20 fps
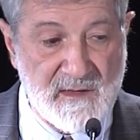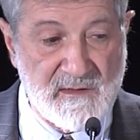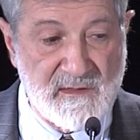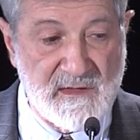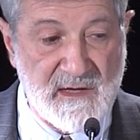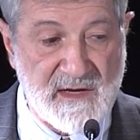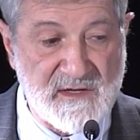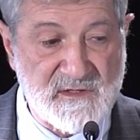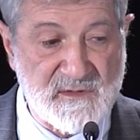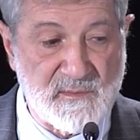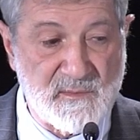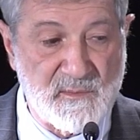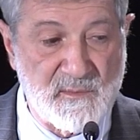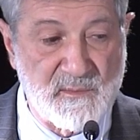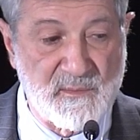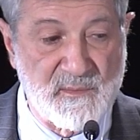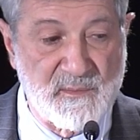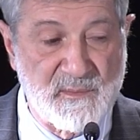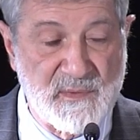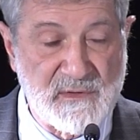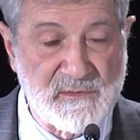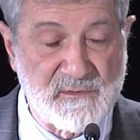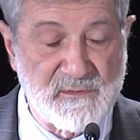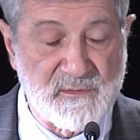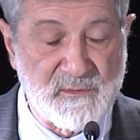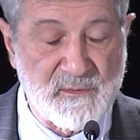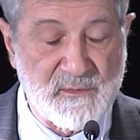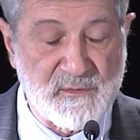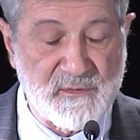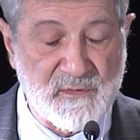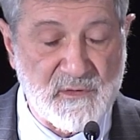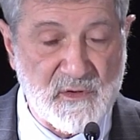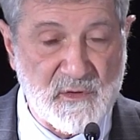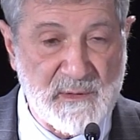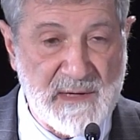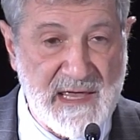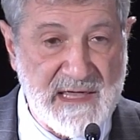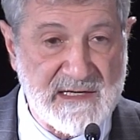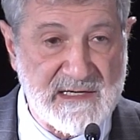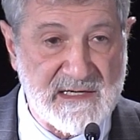there has been
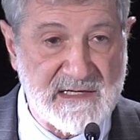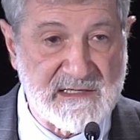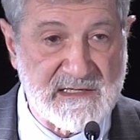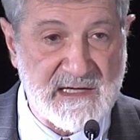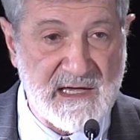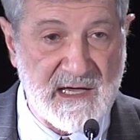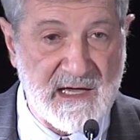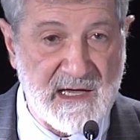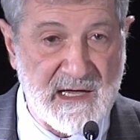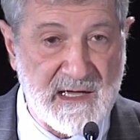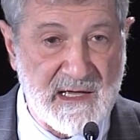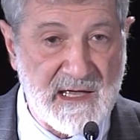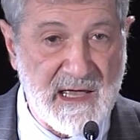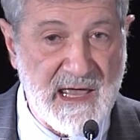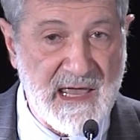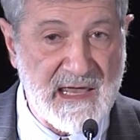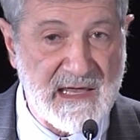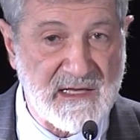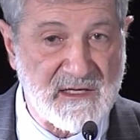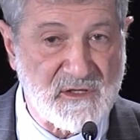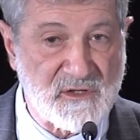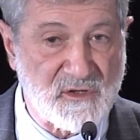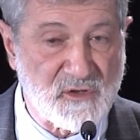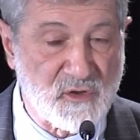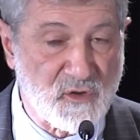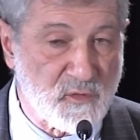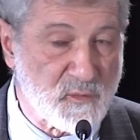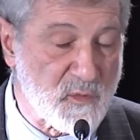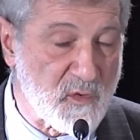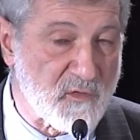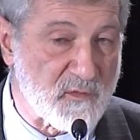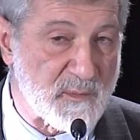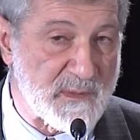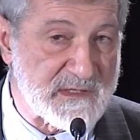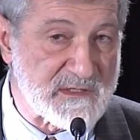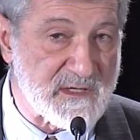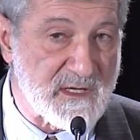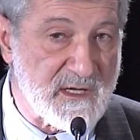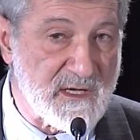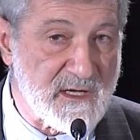created uh, a new
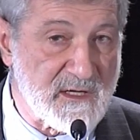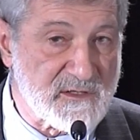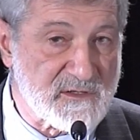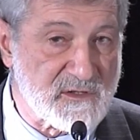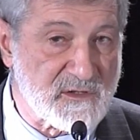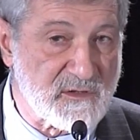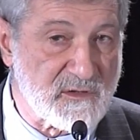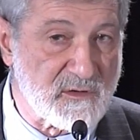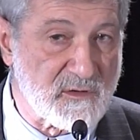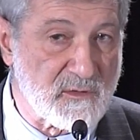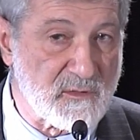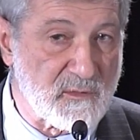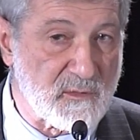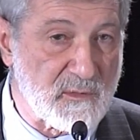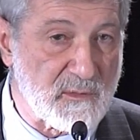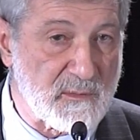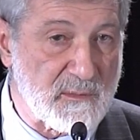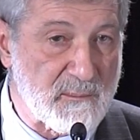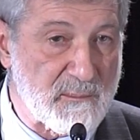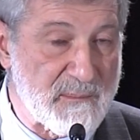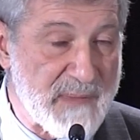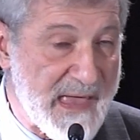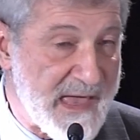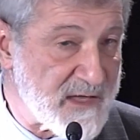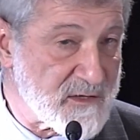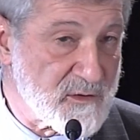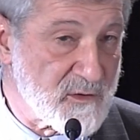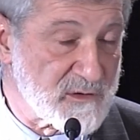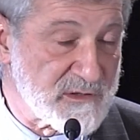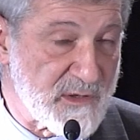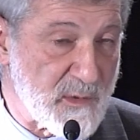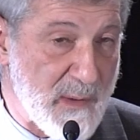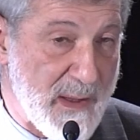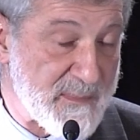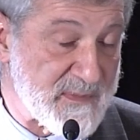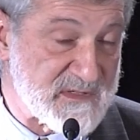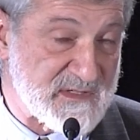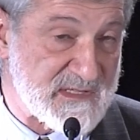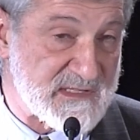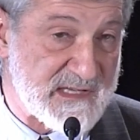movement to ban nuclear
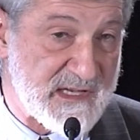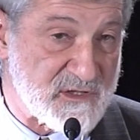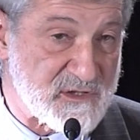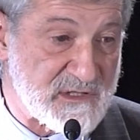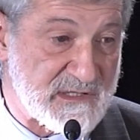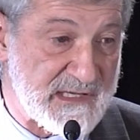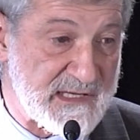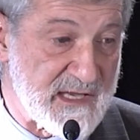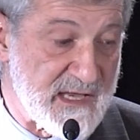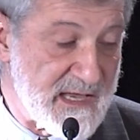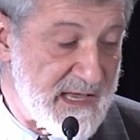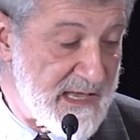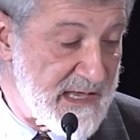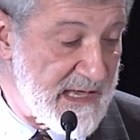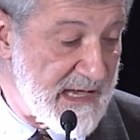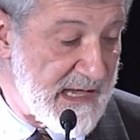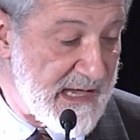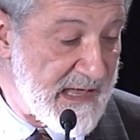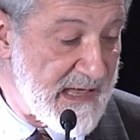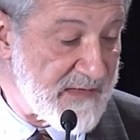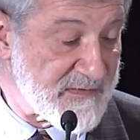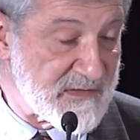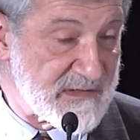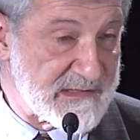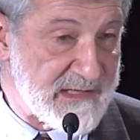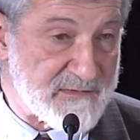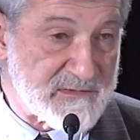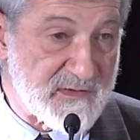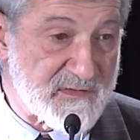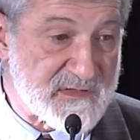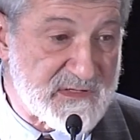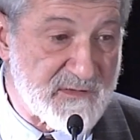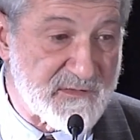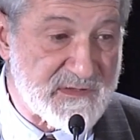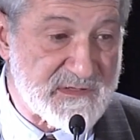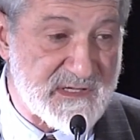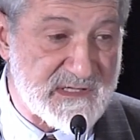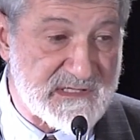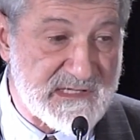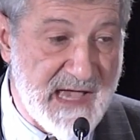weapons, essentially. Uh, at the level of civil
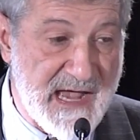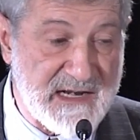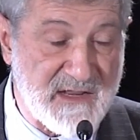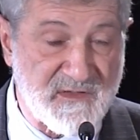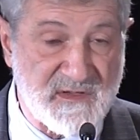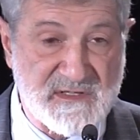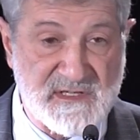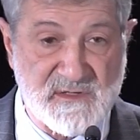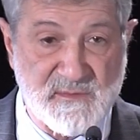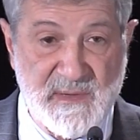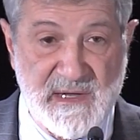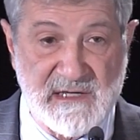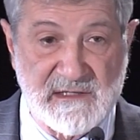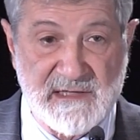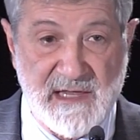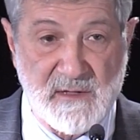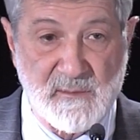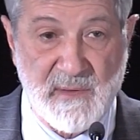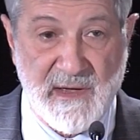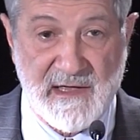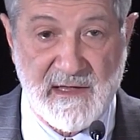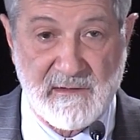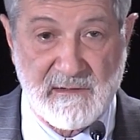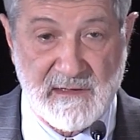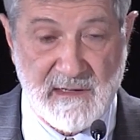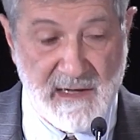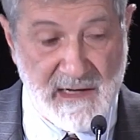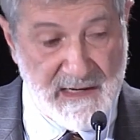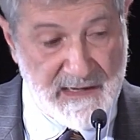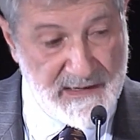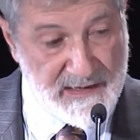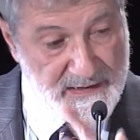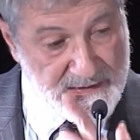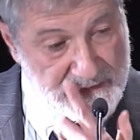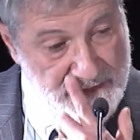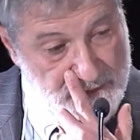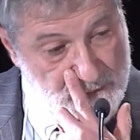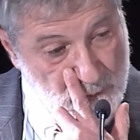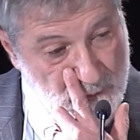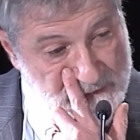society, this is being led by a, uh,
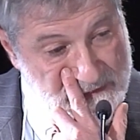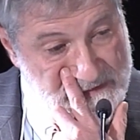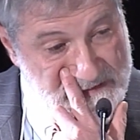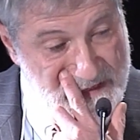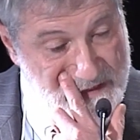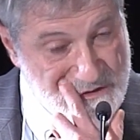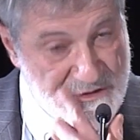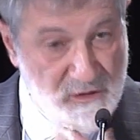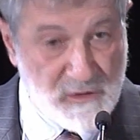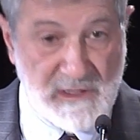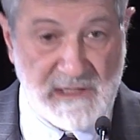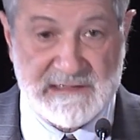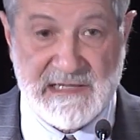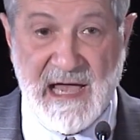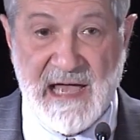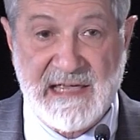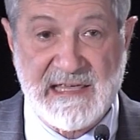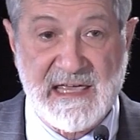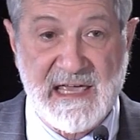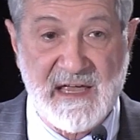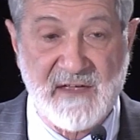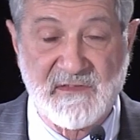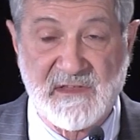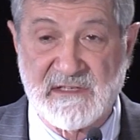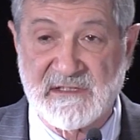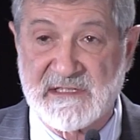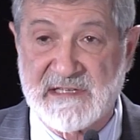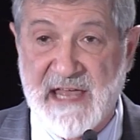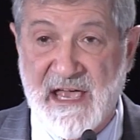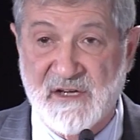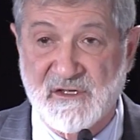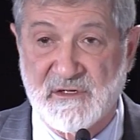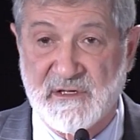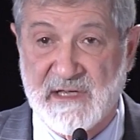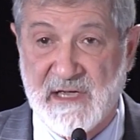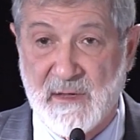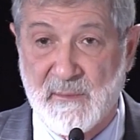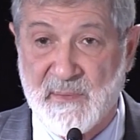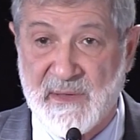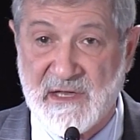an organization called ICAN, the International
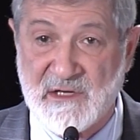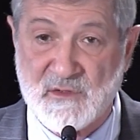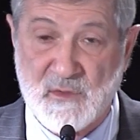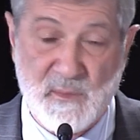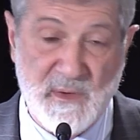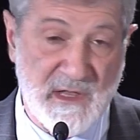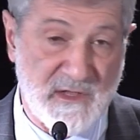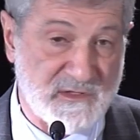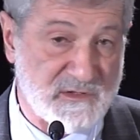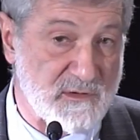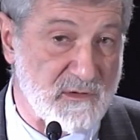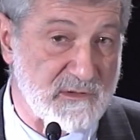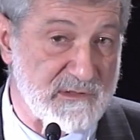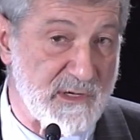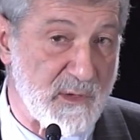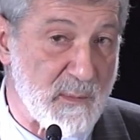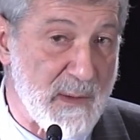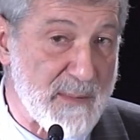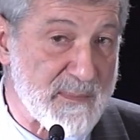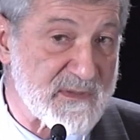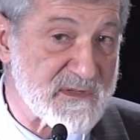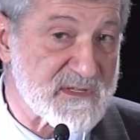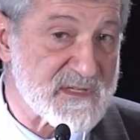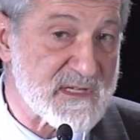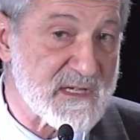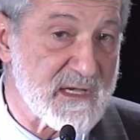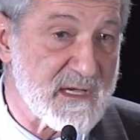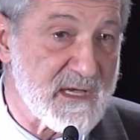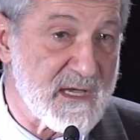Campaign to Abolish Nuclear Weapons,